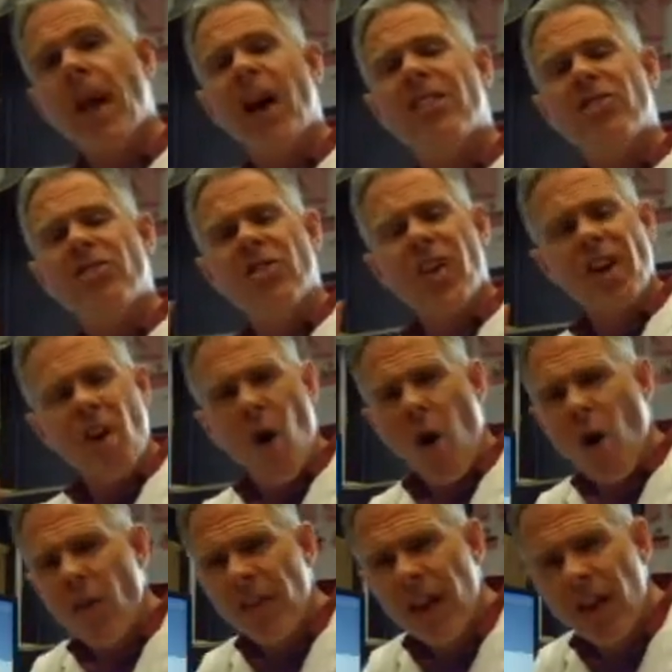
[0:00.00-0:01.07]
until you've got
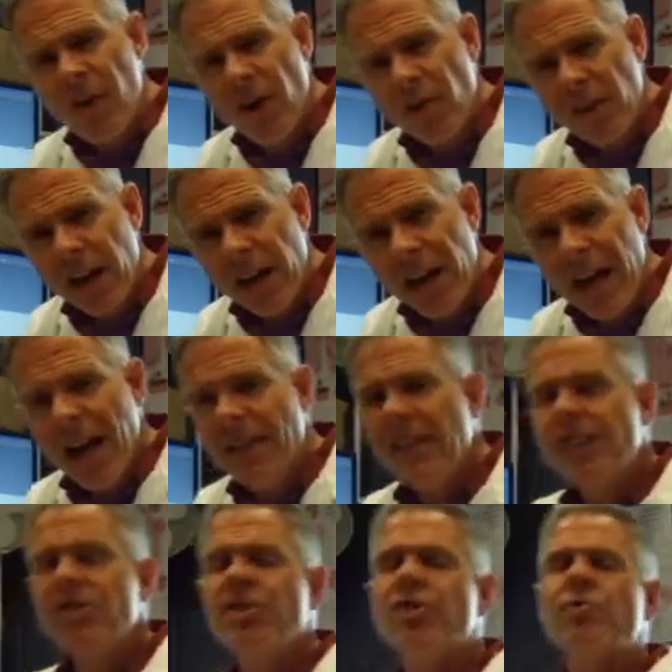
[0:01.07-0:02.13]
all the air out, and
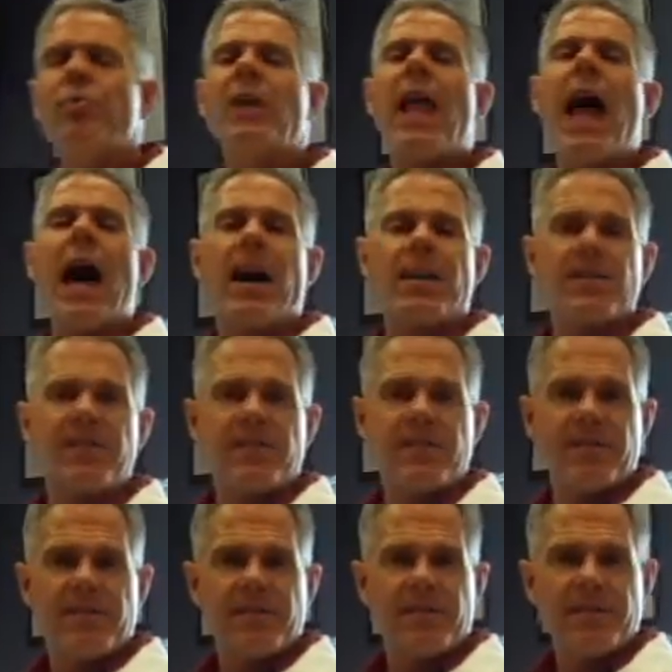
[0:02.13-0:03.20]
then just relax
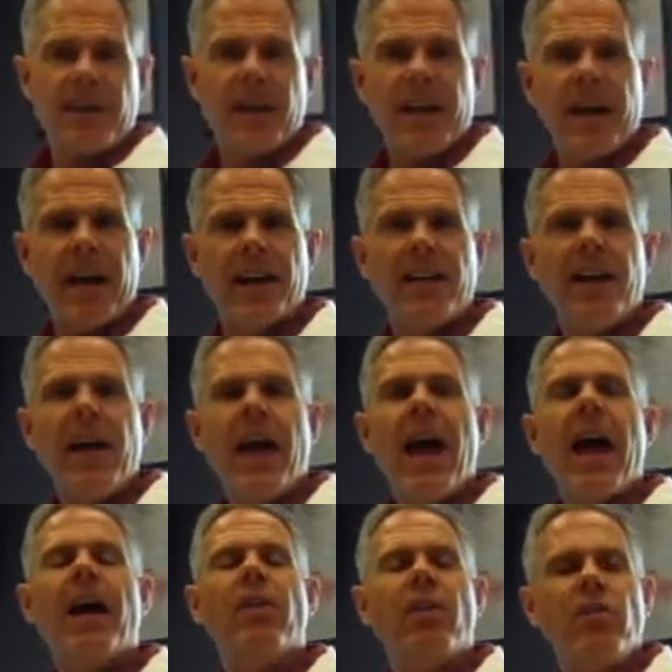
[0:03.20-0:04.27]
again,
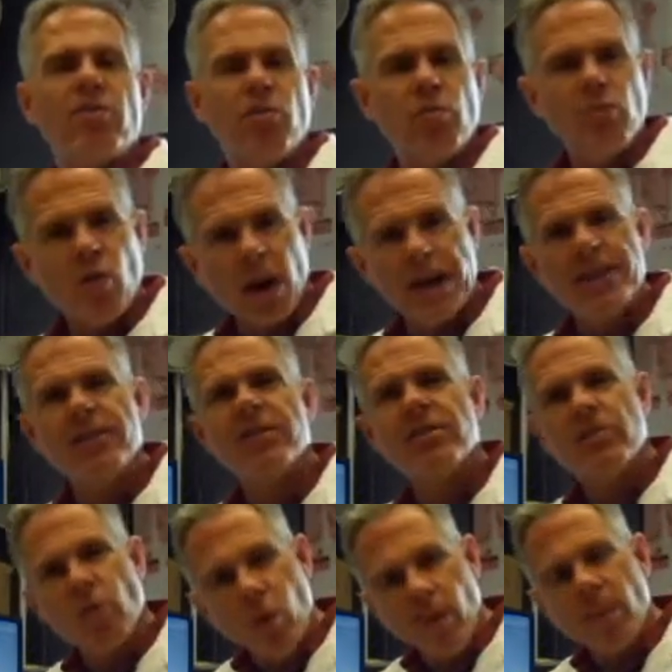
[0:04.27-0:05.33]
and to nice,
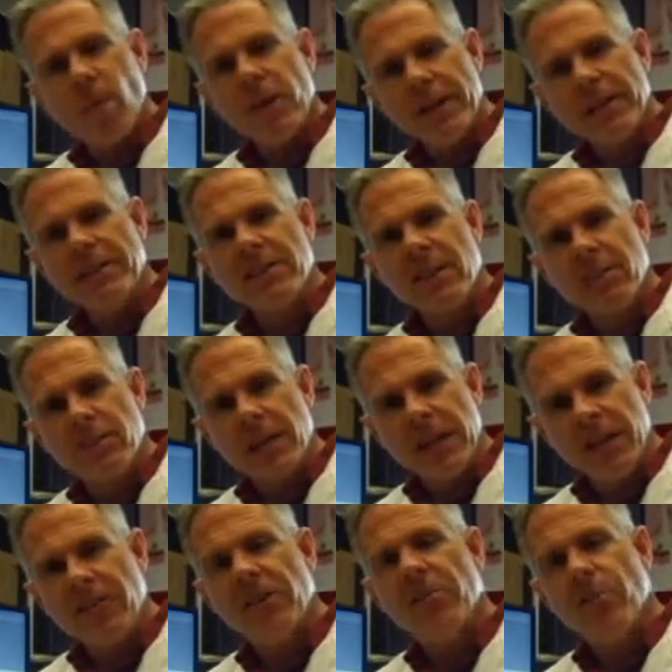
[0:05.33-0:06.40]
normal,
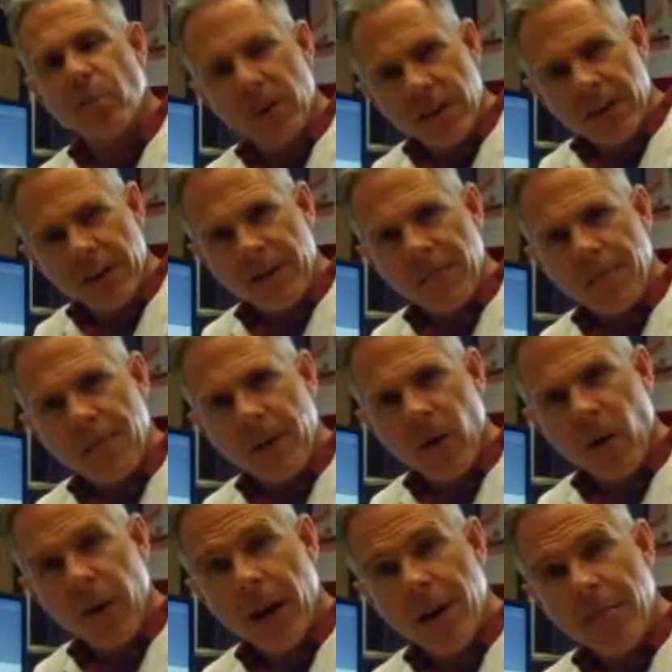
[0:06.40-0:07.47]
even breathing.
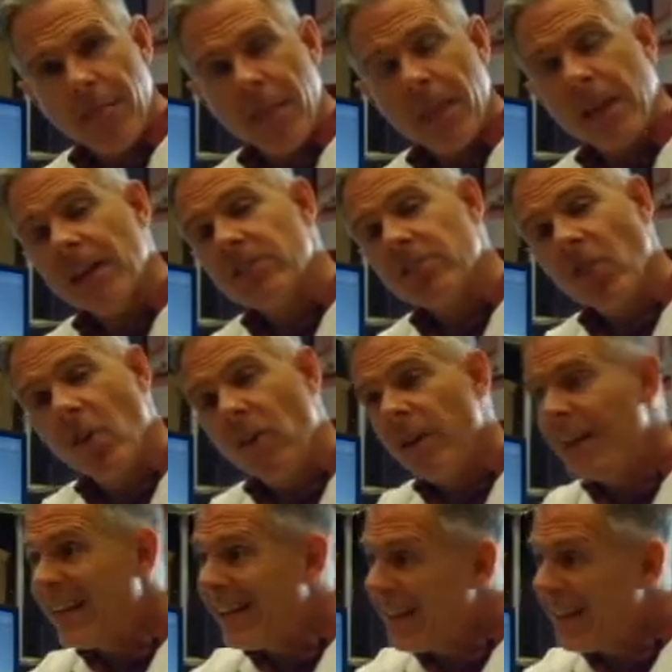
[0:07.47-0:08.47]
Okay? So,